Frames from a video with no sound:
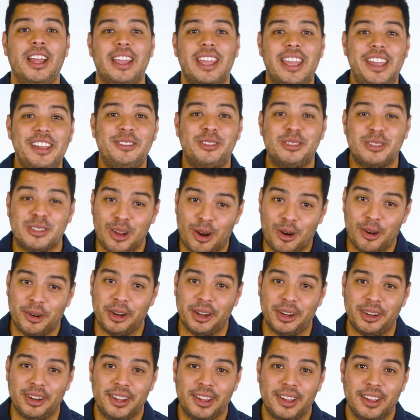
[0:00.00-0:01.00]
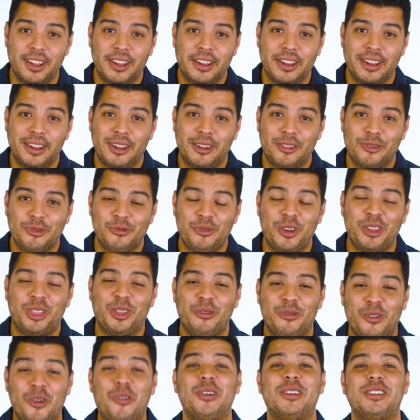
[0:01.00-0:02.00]
he started with
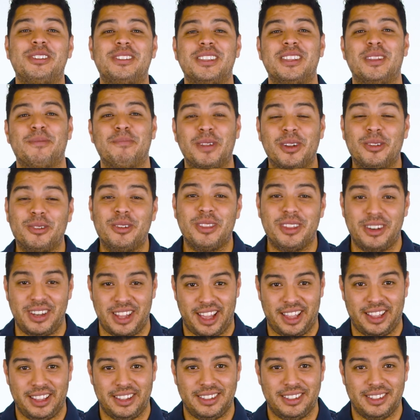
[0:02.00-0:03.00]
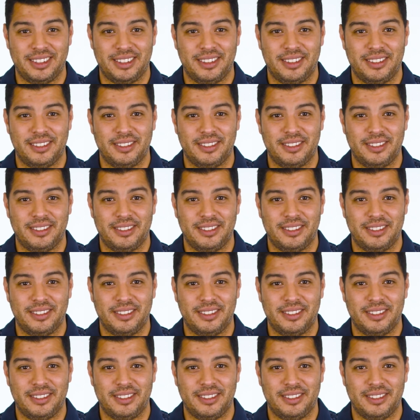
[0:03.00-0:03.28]
a voice in the middle of the night.